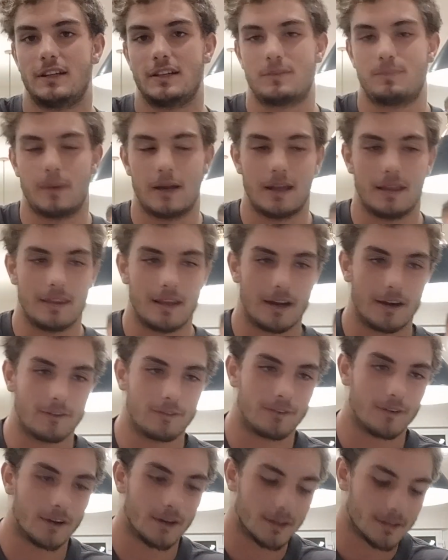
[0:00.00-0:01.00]
It's been in there
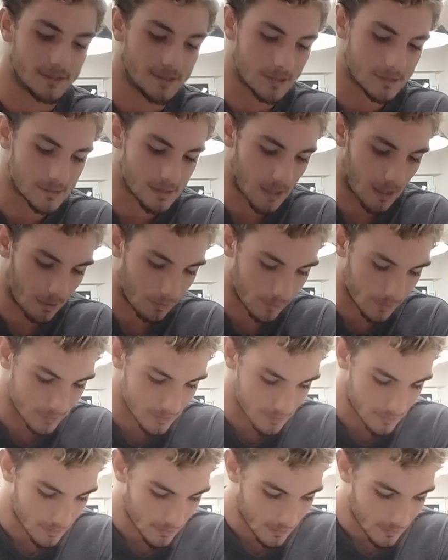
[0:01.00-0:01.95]
for 6 hours.